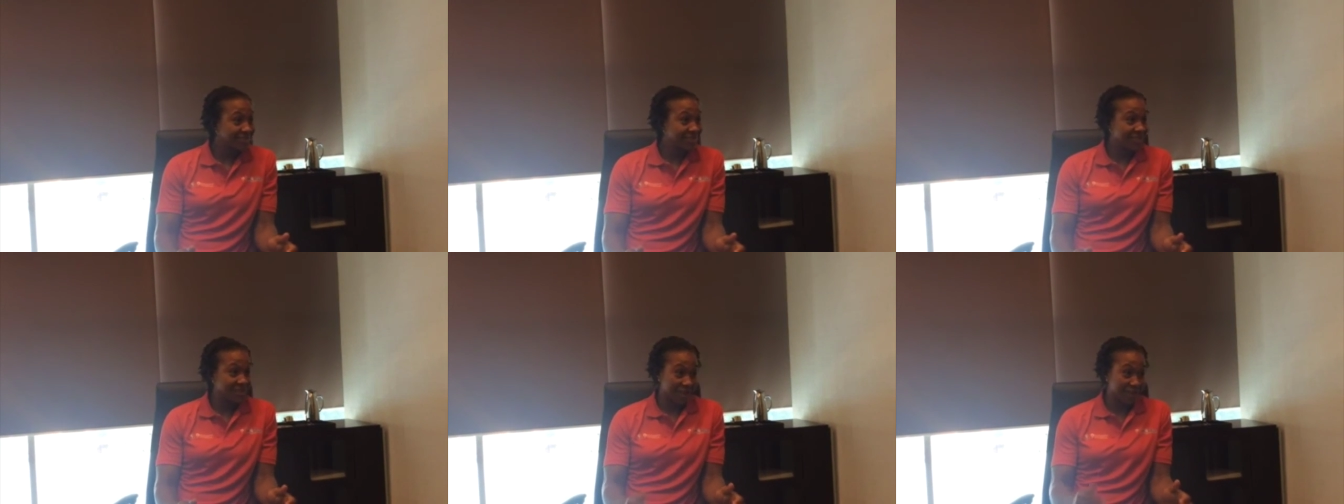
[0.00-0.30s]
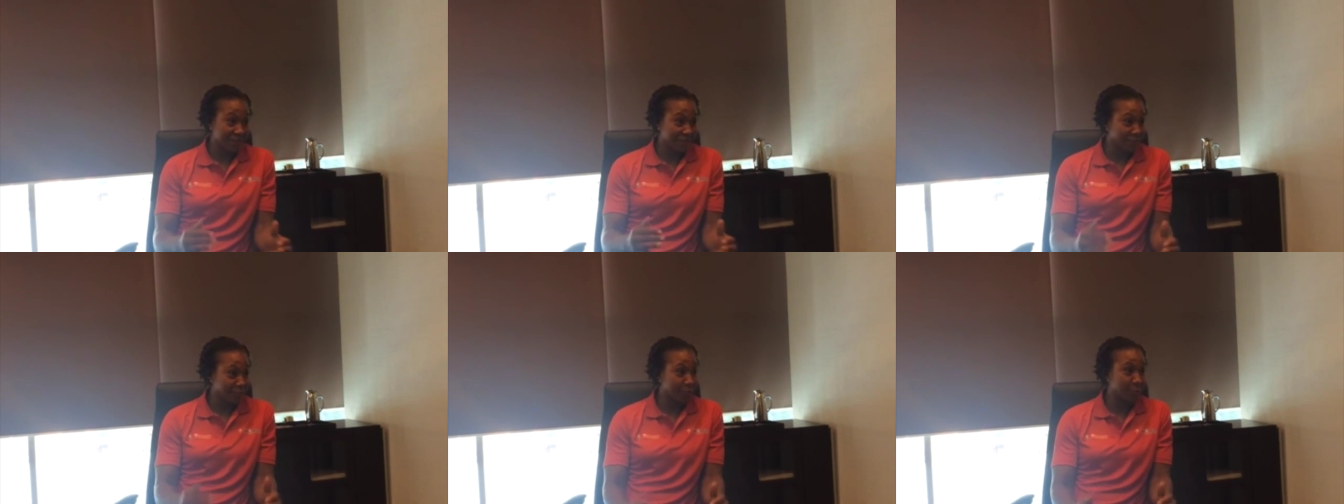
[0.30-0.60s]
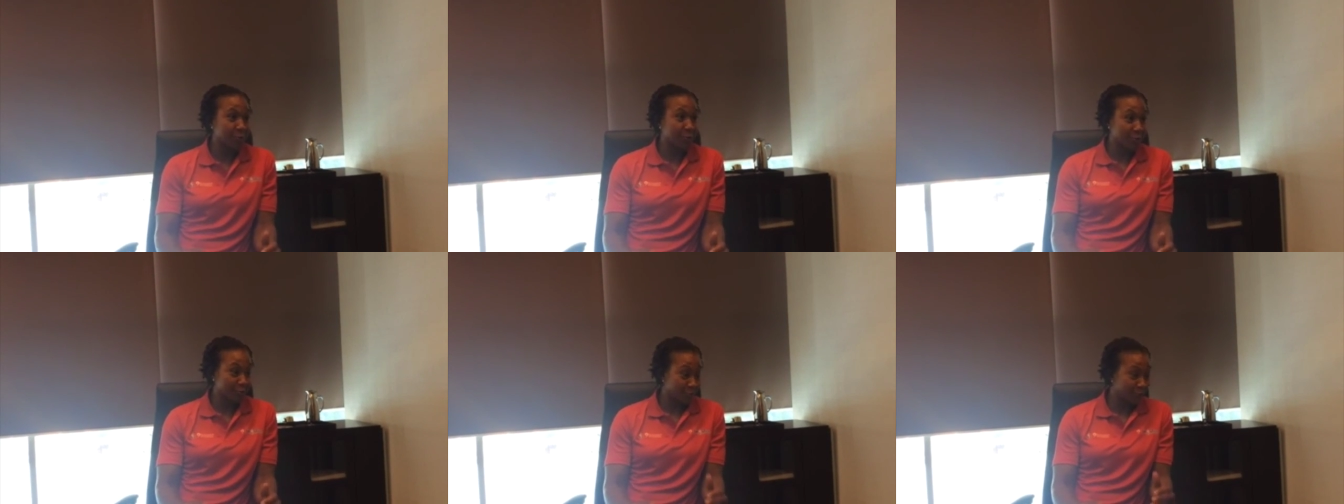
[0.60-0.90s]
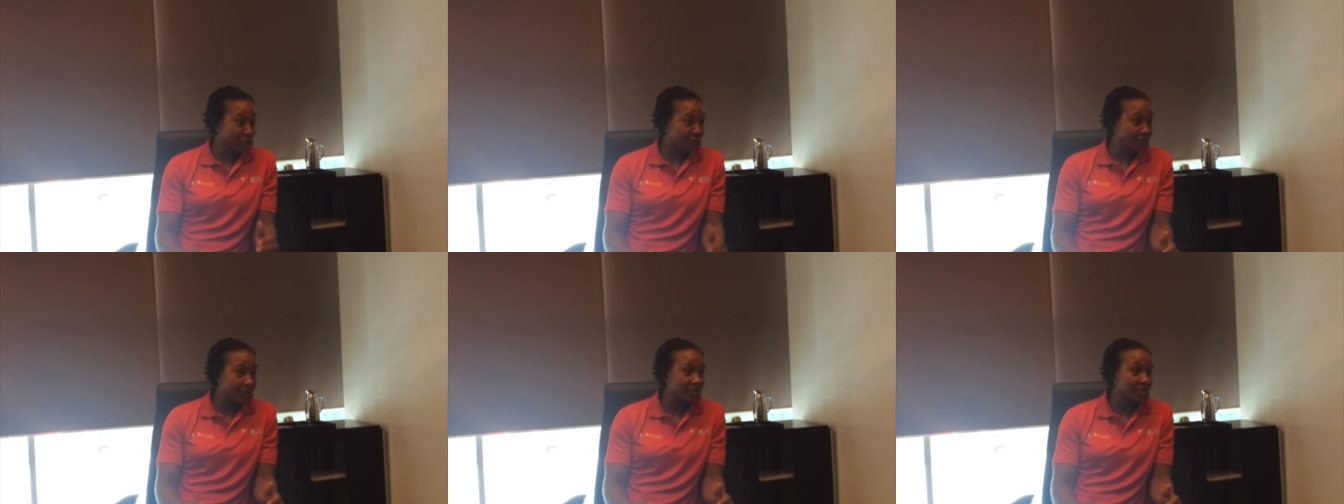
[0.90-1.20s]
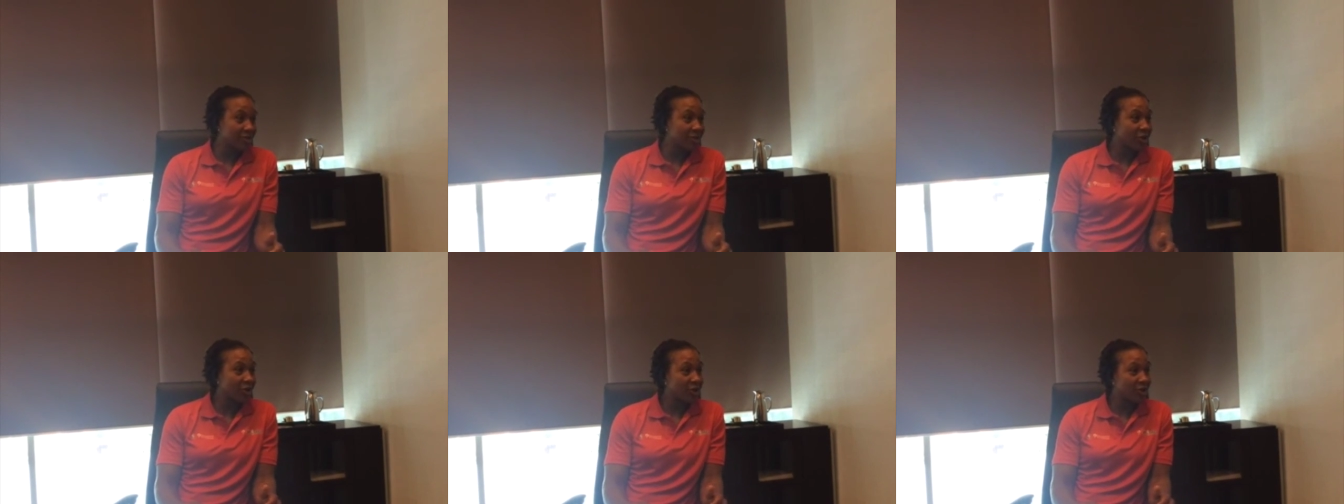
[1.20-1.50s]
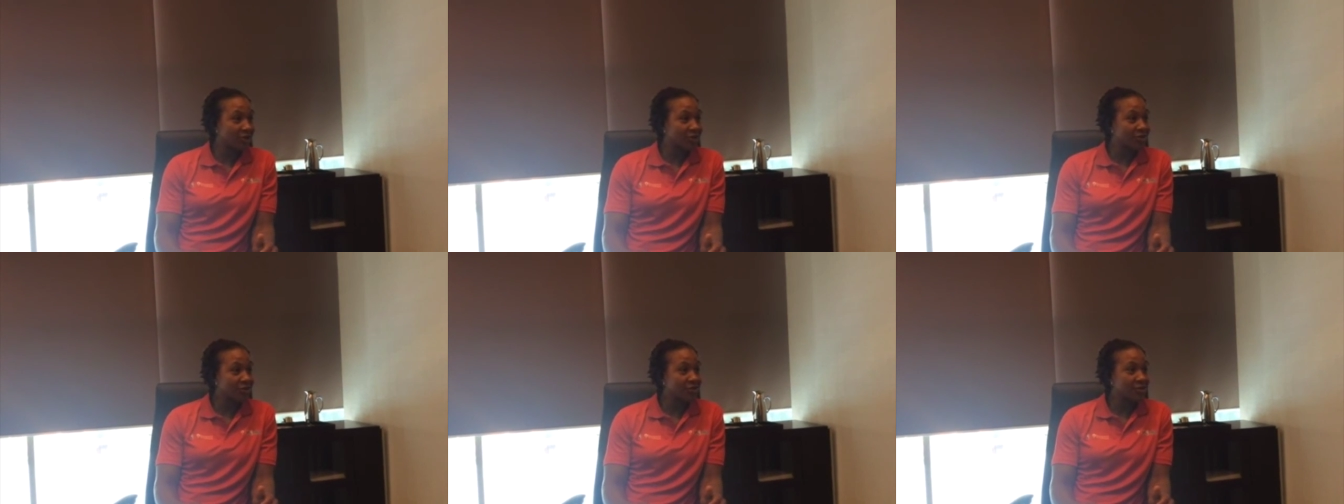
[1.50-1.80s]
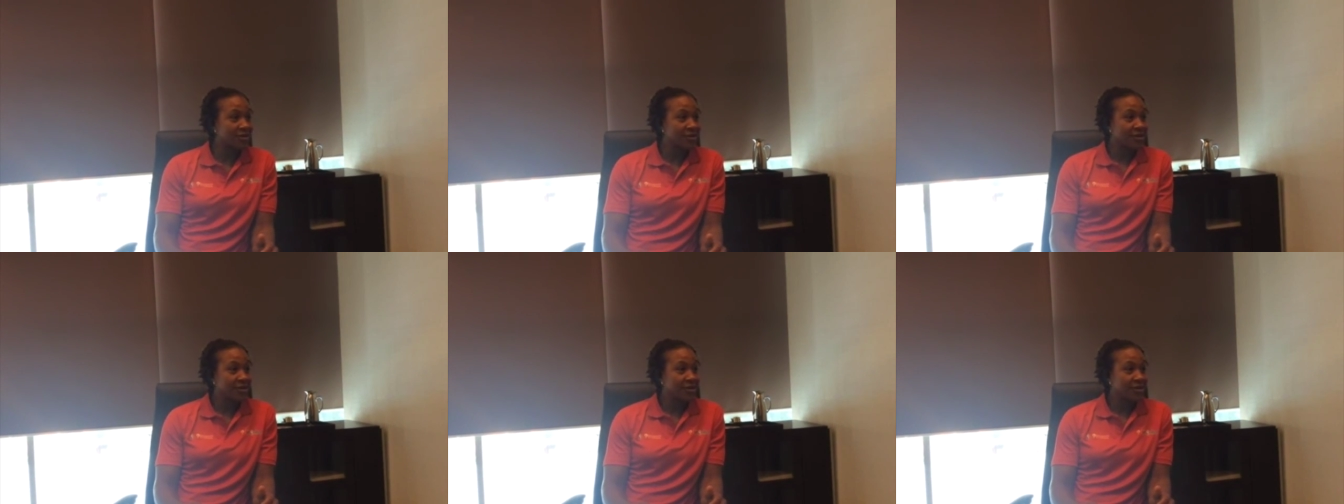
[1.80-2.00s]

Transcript: You have to work really, really hard.